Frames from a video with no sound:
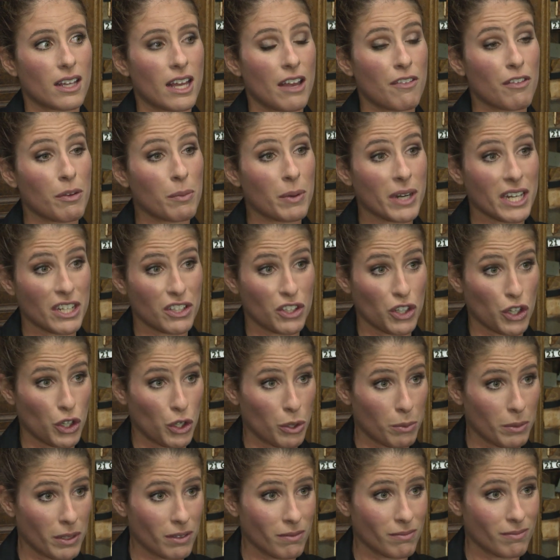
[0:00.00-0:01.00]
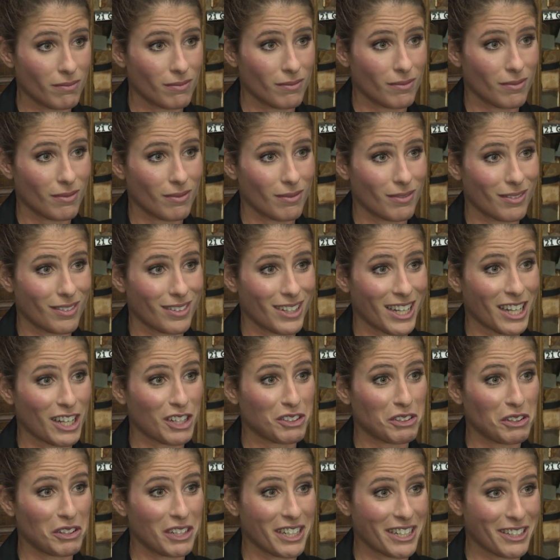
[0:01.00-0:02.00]
everybody's human,
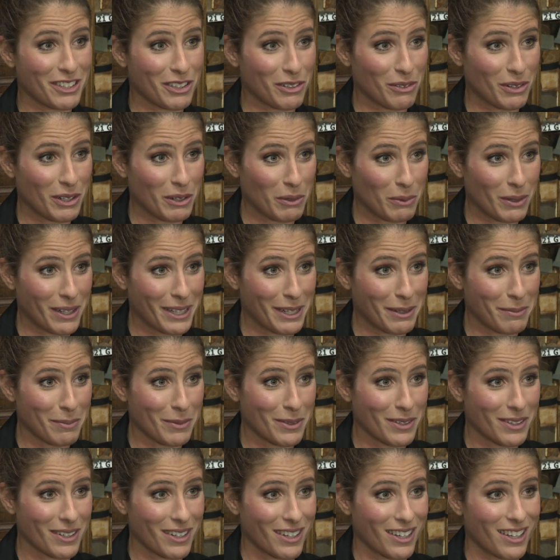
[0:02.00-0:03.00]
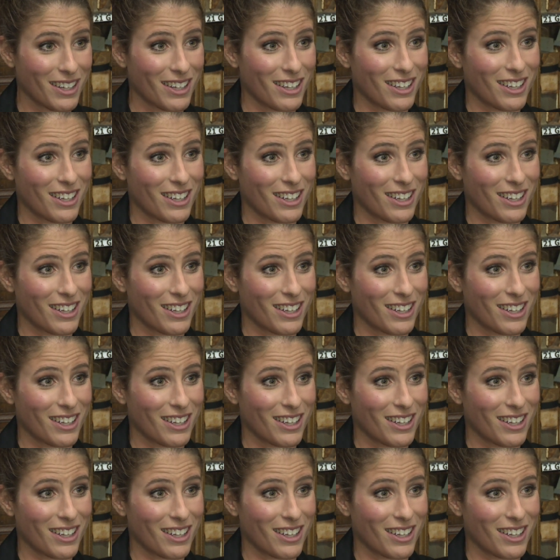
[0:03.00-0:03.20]
including Serena Williams.